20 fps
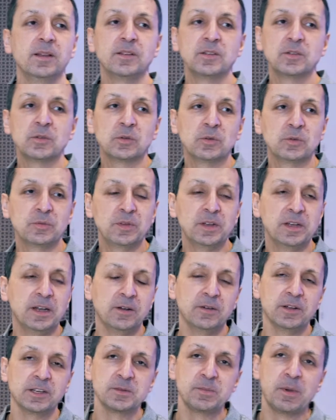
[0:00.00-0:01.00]
sort of, you
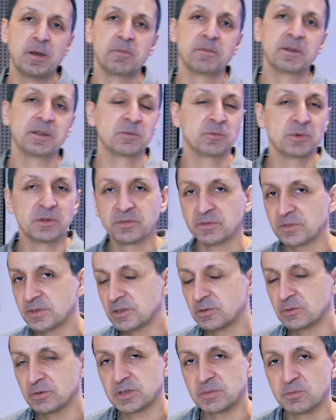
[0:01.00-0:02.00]
know, experimenting with
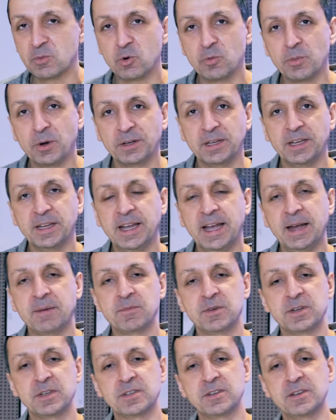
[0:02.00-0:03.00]
sort of small body
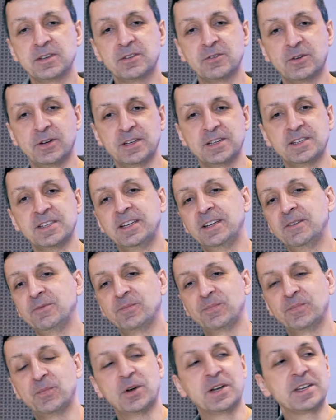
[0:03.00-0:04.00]
cameras, just trying to see
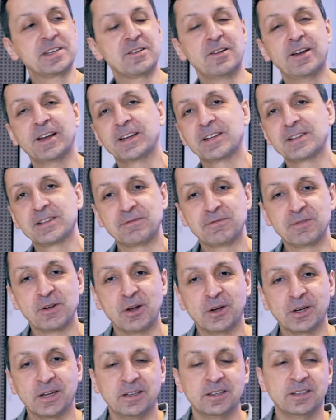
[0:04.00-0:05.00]
what it's like as a
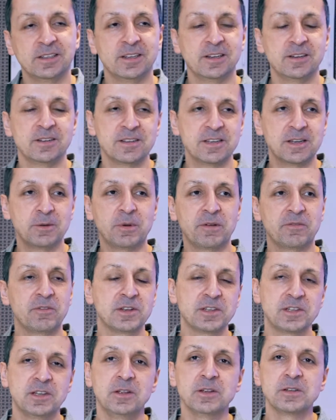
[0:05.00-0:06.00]
vlogger, you know, to see whether
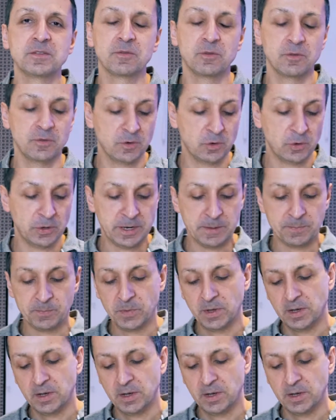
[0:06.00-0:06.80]
it's useful for him.